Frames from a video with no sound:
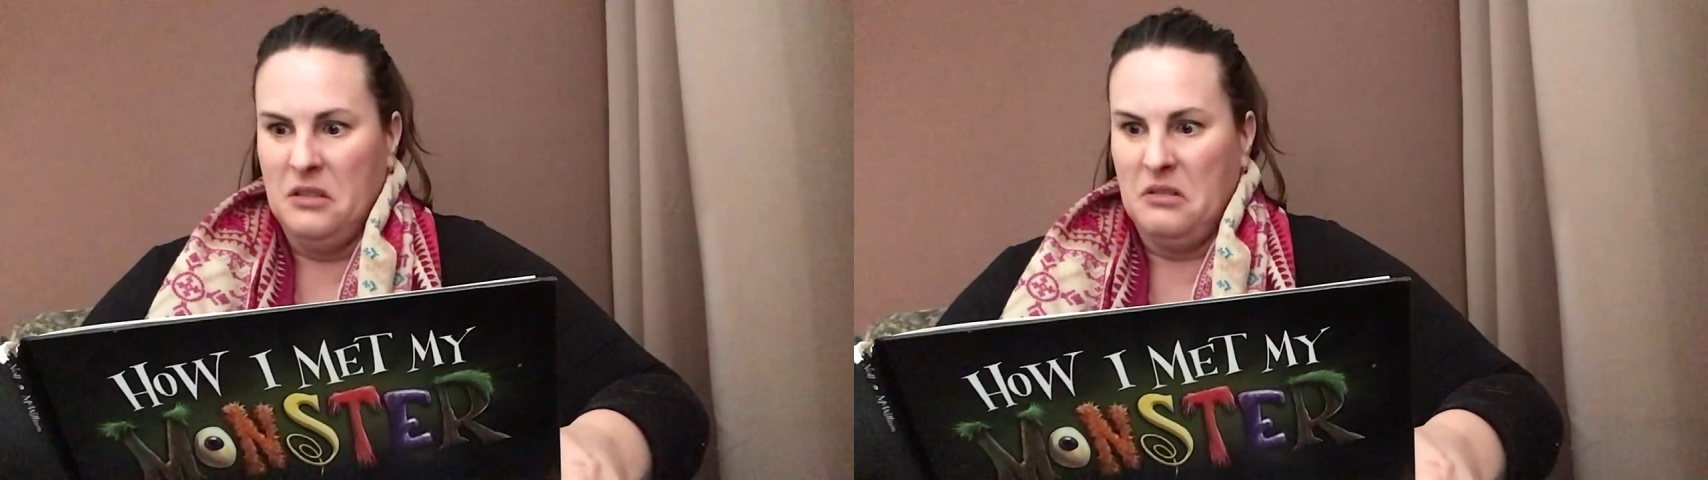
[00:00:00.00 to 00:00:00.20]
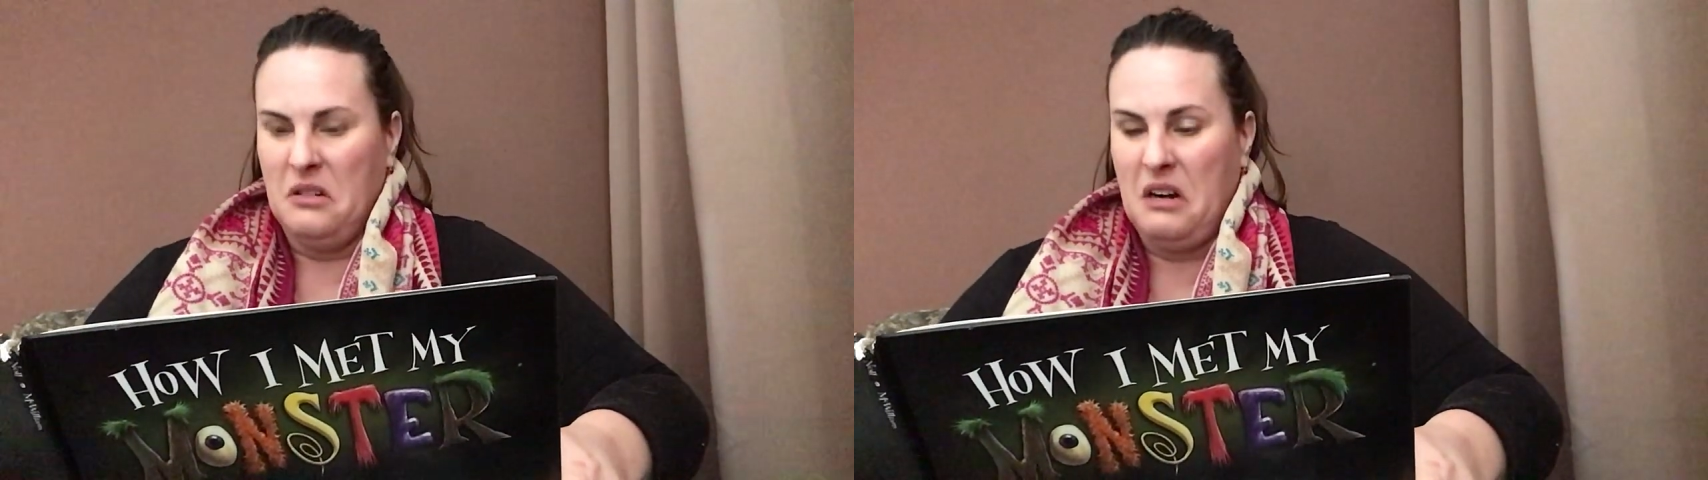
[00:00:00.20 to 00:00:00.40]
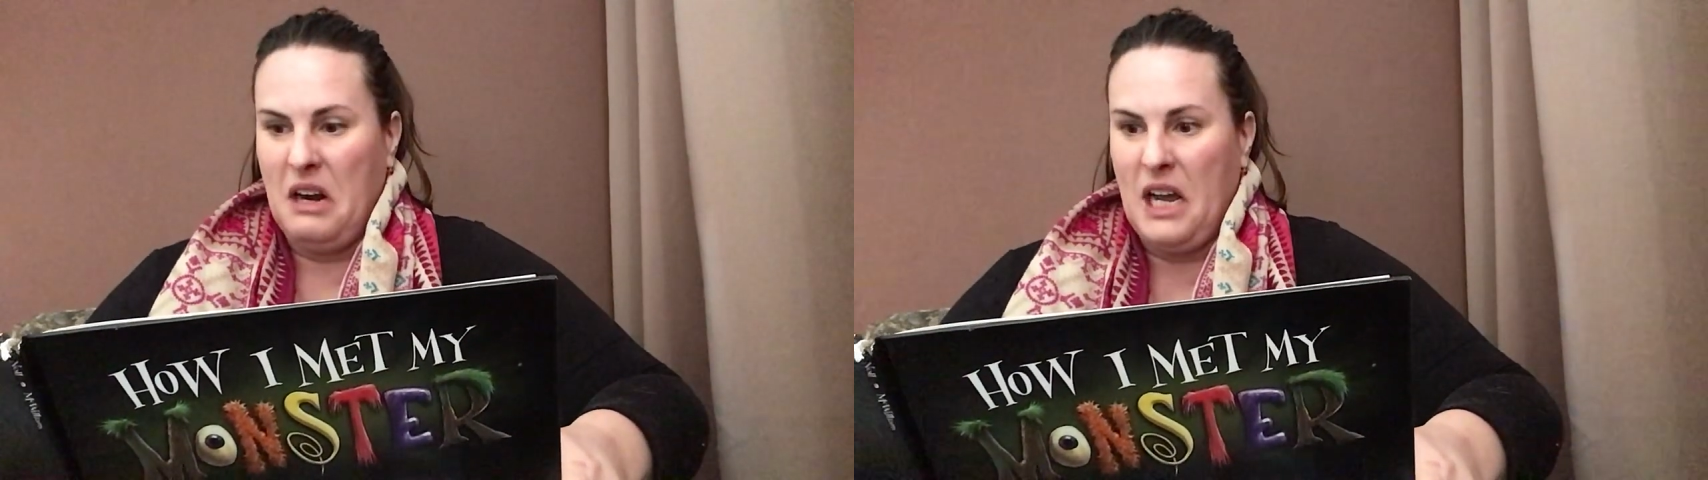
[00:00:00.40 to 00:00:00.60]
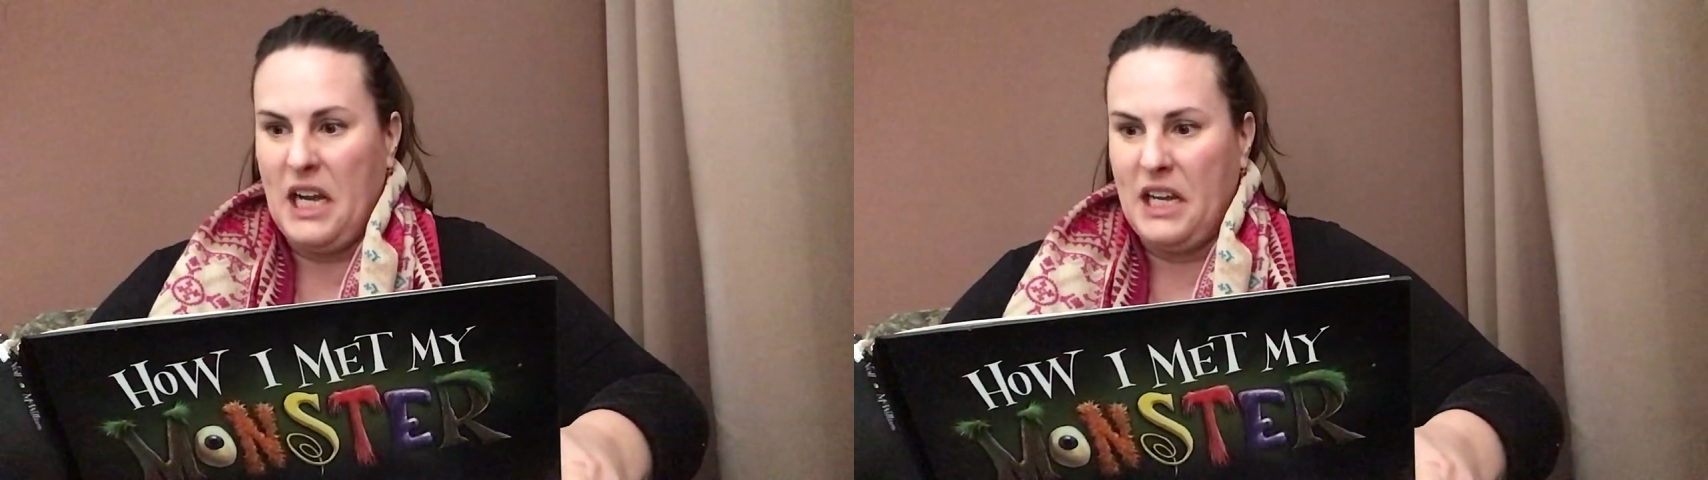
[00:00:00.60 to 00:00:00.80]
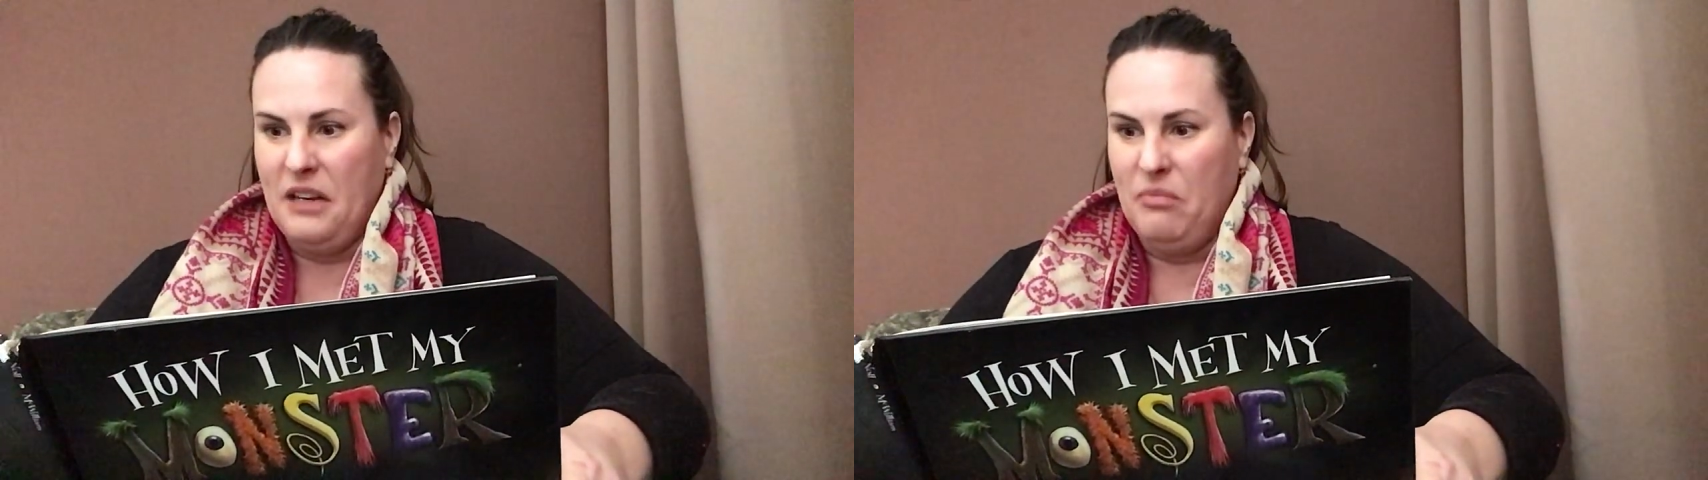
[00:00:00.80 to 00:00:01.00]

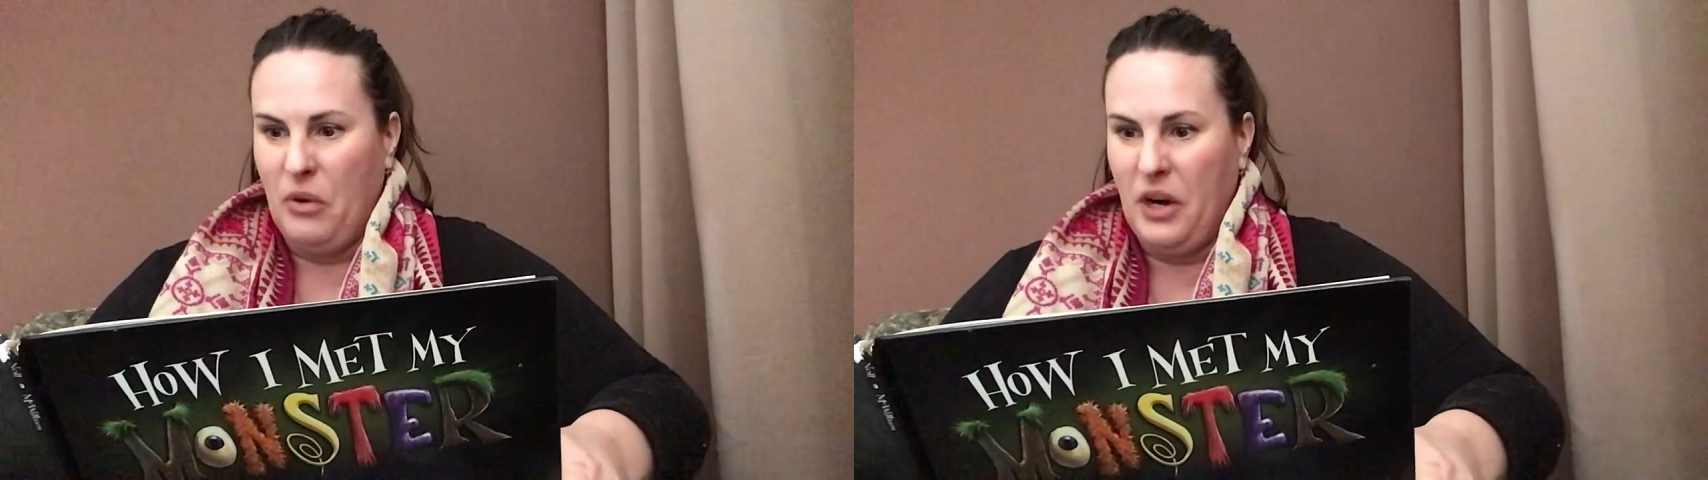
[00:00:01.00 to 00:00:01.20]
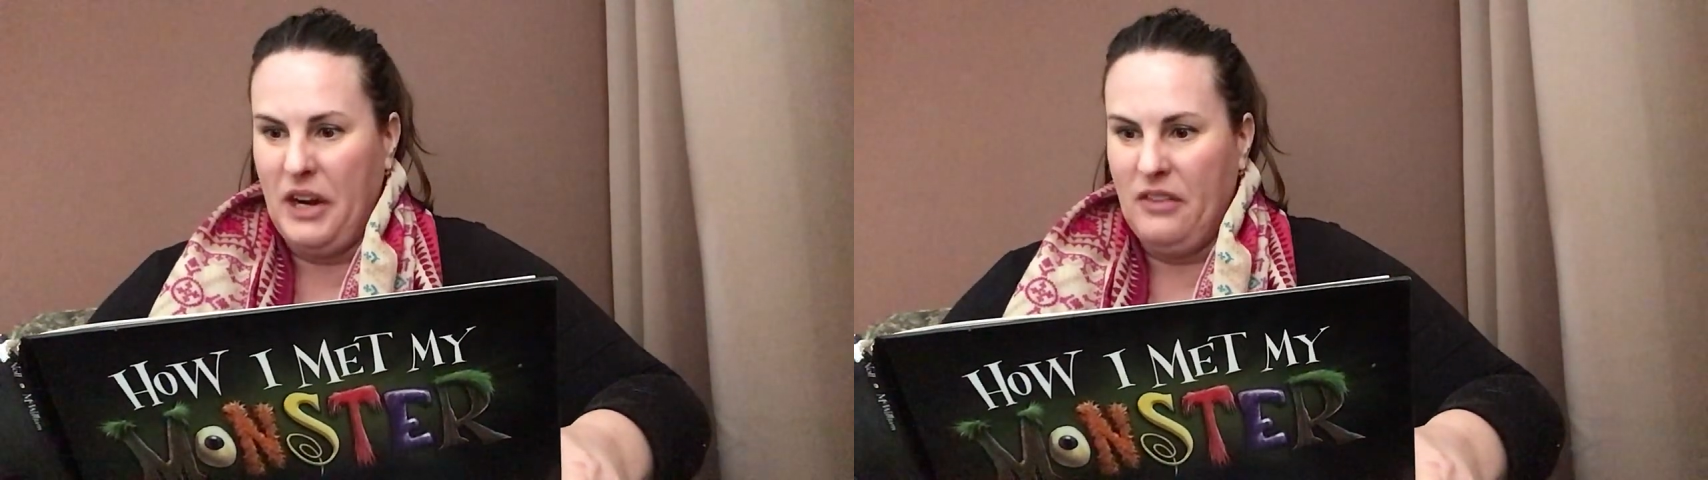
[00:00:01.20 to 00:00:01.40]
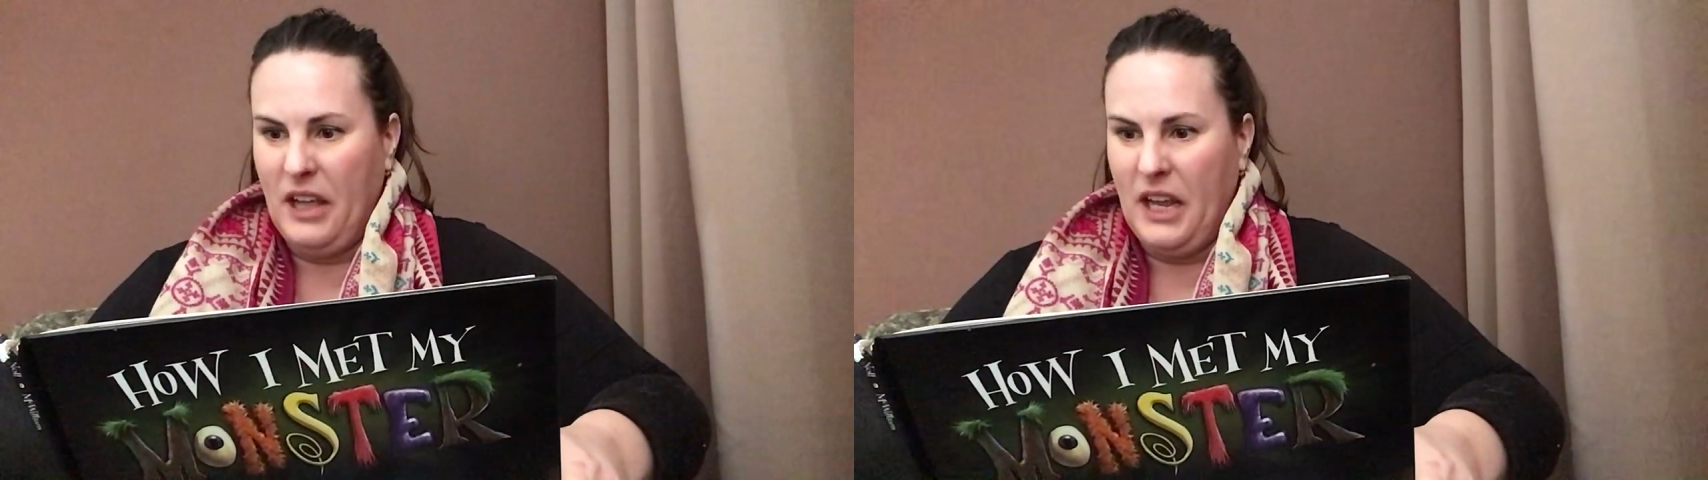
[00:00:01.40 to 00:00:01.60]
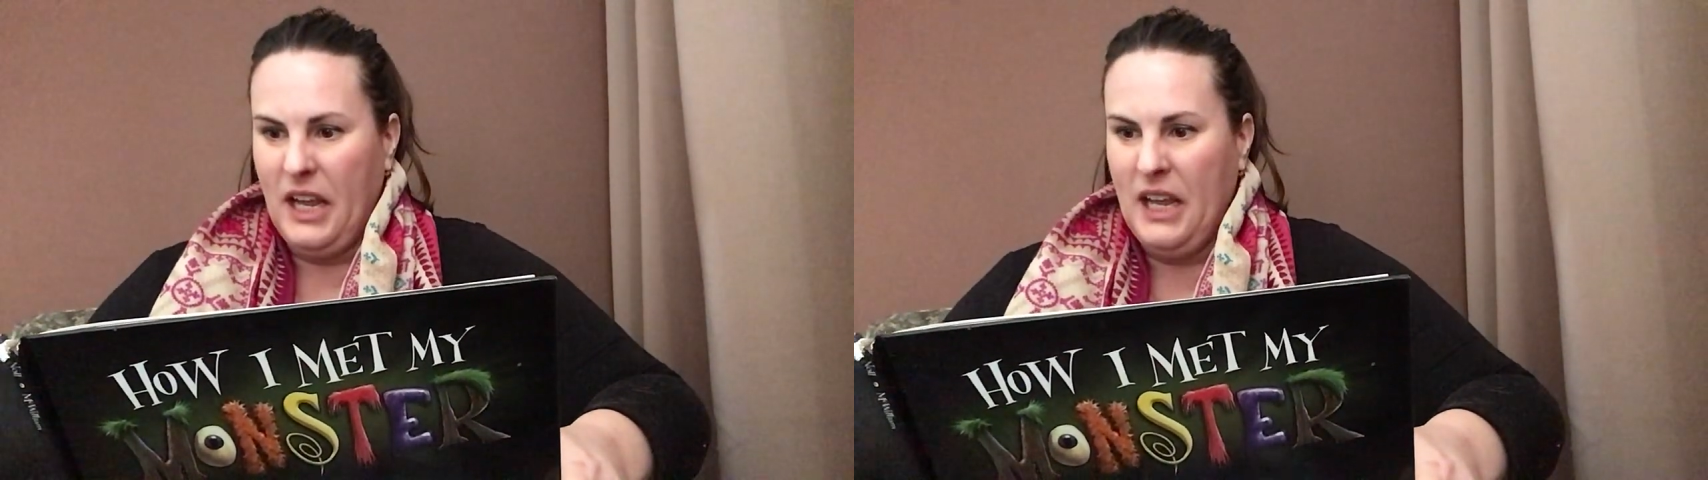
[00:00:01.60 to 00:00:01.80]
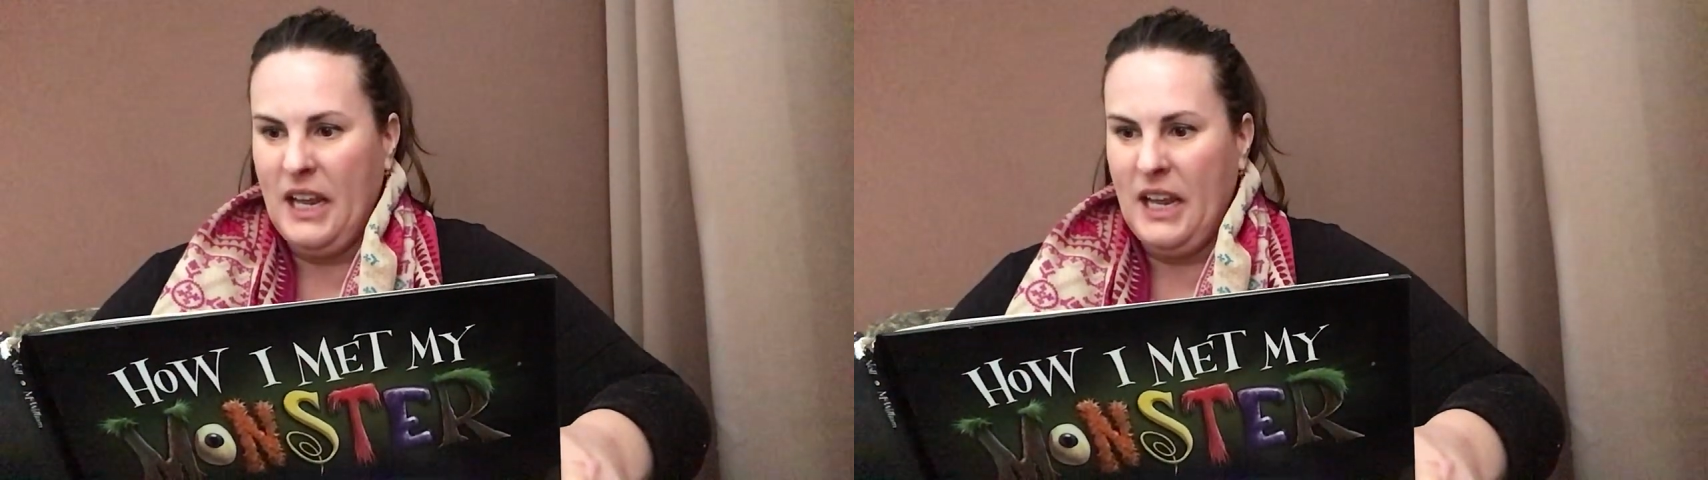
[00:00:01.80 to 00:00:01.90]
Ragged breathing